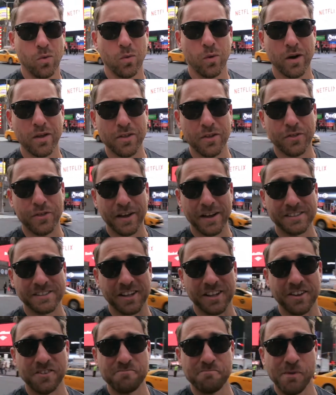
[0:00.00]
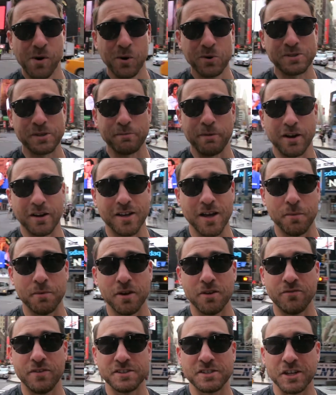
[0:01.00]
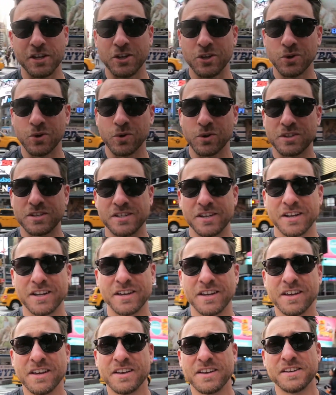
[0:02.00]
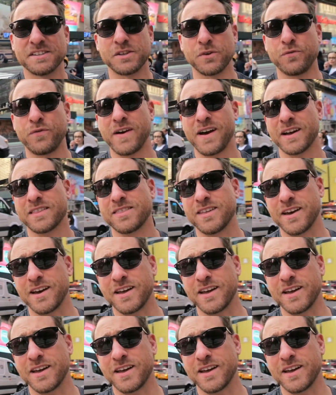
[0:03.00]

One of the things I love most about coming to visit New York City is the fact